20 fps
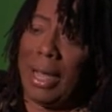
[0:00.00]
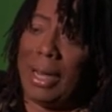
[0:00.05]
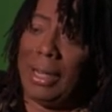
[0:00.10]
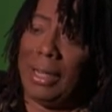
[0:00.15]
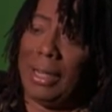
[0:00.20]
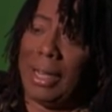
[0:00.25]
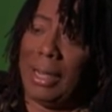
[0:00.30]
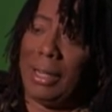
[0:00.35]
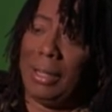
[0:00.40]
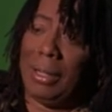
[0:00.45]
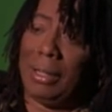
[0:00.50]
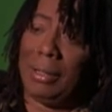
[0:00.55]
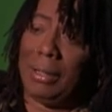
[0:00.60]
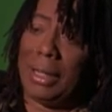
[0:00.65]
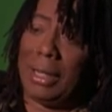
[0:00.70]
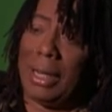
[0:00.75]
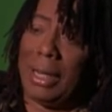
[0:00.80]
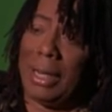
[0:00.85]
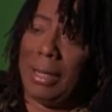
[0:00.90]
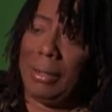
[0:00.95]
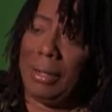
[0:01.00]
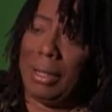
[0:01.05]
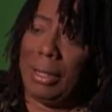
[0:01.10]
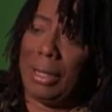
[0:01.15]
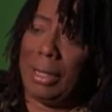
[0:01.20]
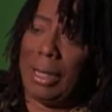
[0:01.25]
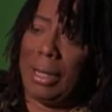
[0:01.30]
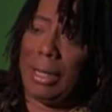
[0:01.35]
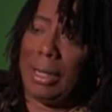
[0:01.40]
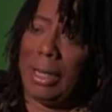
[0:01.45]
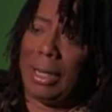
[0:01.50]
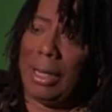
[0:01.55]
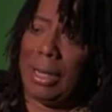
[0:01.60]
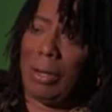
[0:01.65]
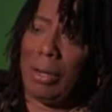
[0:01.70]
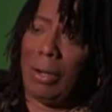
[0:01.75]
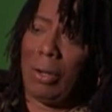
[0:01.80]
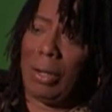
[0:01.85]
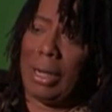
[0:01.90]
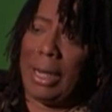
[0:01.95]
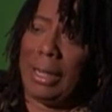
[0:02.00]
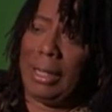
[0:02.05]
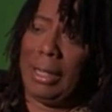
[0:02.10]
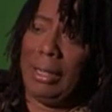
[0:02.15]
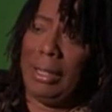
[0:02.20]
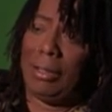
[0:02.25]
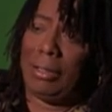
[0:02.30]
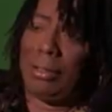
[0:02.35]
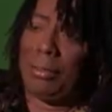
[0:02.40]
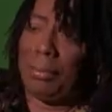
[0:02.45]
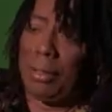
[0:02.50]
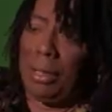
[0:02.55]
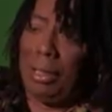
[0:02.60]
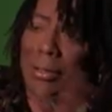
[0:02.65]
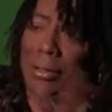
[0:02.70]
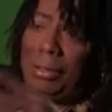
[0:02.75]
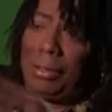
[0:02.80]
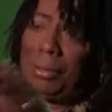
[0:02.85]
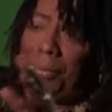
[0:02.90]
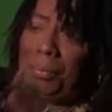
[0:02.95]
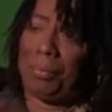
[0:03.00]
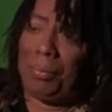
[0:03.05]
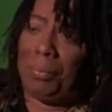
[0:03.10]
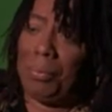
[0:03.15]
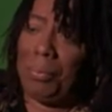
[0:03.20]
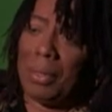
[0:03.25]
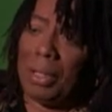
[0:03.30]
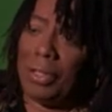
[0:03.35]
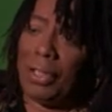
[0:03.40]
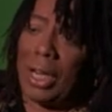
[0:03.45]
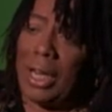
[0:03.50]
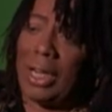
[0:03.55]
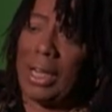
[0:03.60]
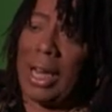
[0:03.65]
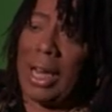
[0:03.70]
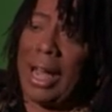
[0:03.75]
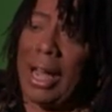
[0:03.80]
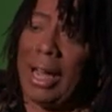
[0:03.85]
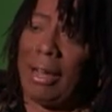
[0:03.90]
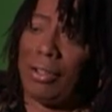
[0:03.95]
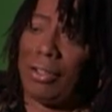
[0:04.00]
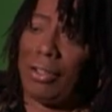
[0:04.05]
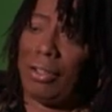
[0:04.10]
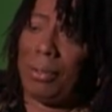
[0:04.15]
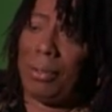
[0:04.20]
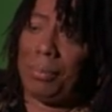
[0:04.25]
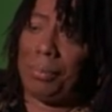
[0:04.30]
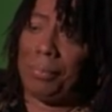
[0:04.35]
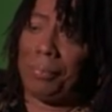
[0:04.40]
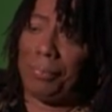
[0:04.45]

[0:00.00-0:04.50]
and all that. He's Charlie lies.